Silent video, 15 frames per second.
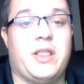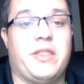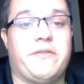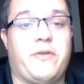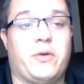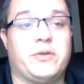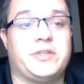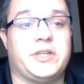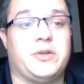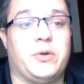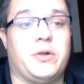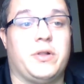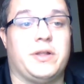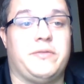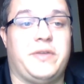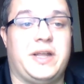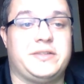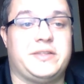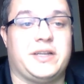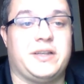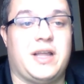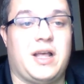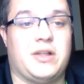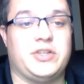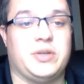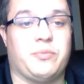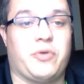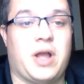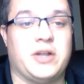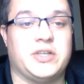The folks at Google Advanced Technology
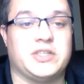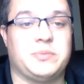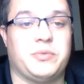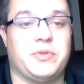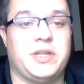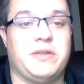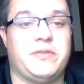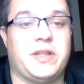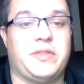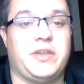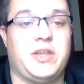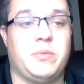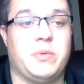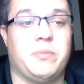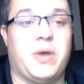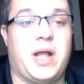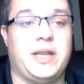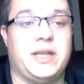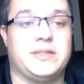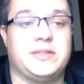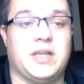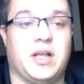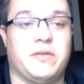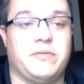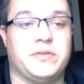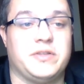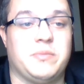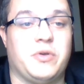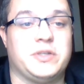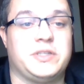and Projects believe that the human body itself is
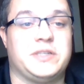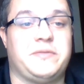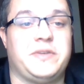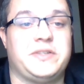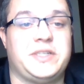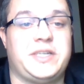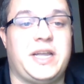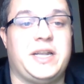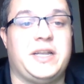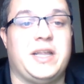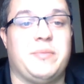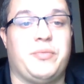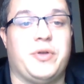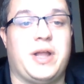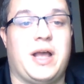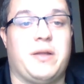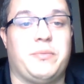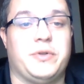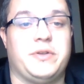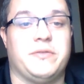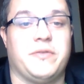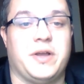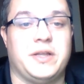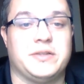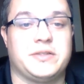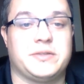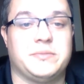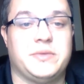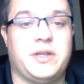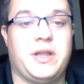the most sophisticated input-output
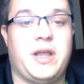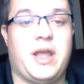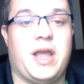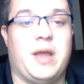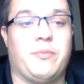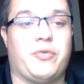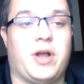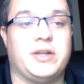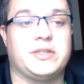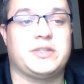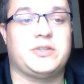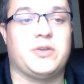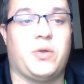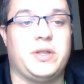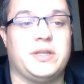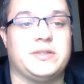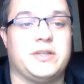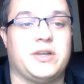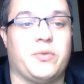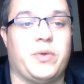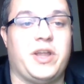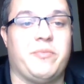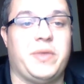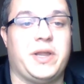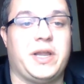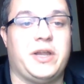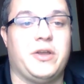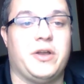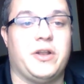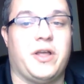device, and Project Soli is their way of making
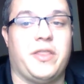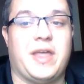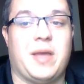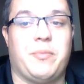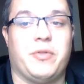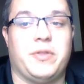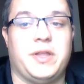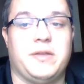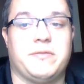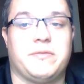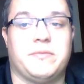good on that belief.